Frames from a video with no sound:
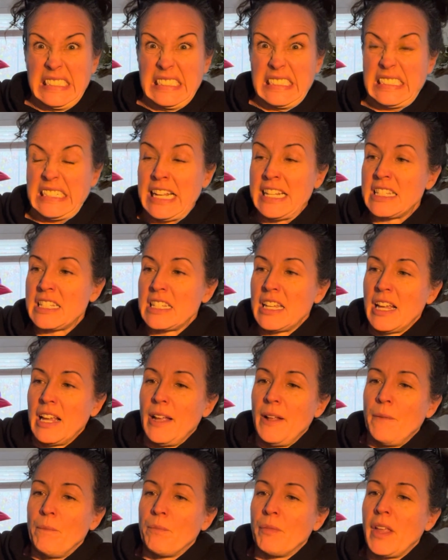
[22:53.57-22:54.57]

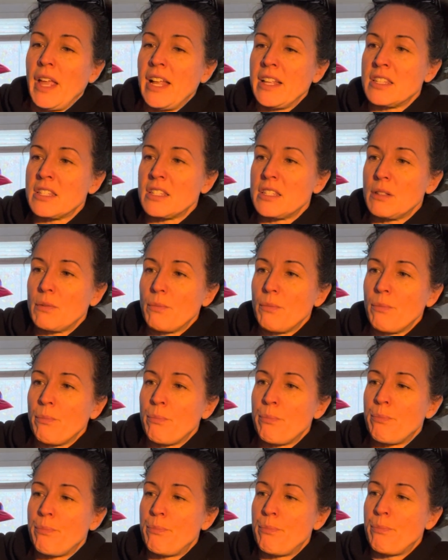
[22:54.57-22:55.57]
it's
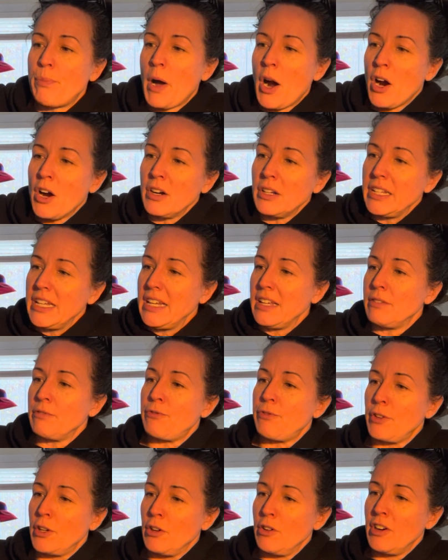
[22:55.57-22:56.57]
partly
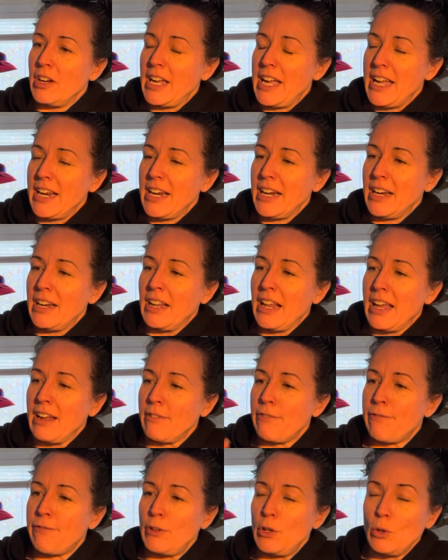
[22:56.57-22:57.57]
infuriating and like
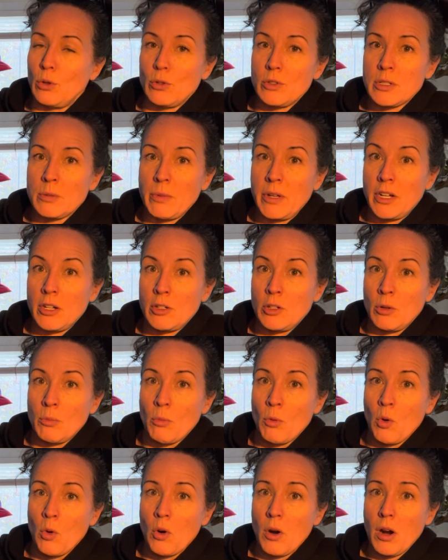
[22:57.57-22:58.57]
fuels me to do
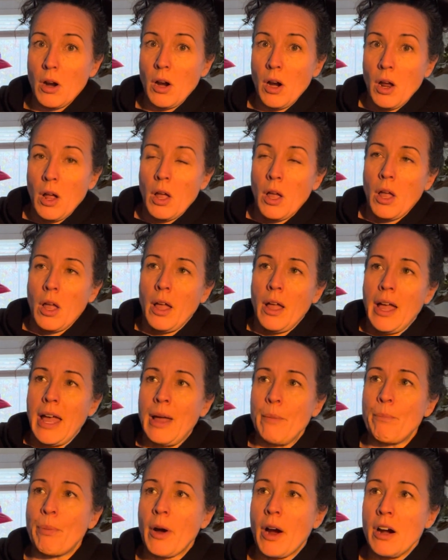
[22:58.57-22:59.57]
more.
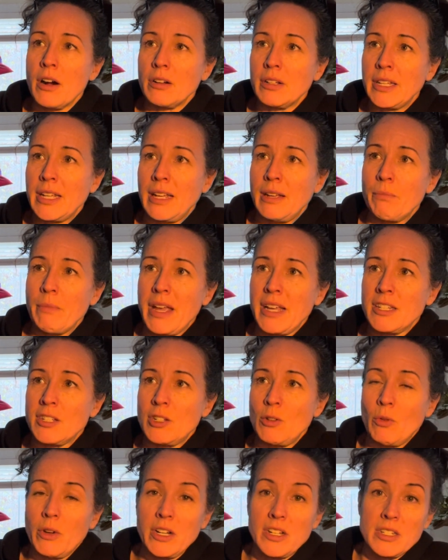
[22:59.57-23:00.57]
And partly makes
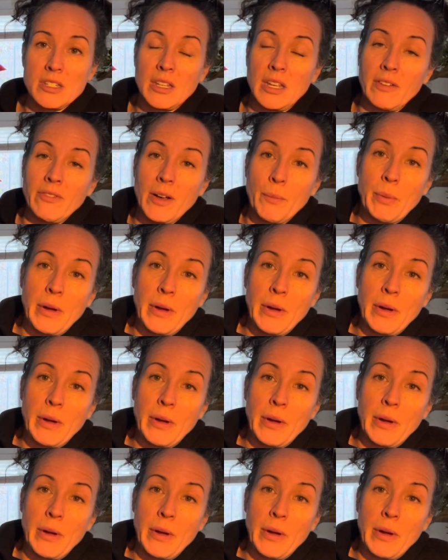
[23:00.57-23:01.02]
you want to just give up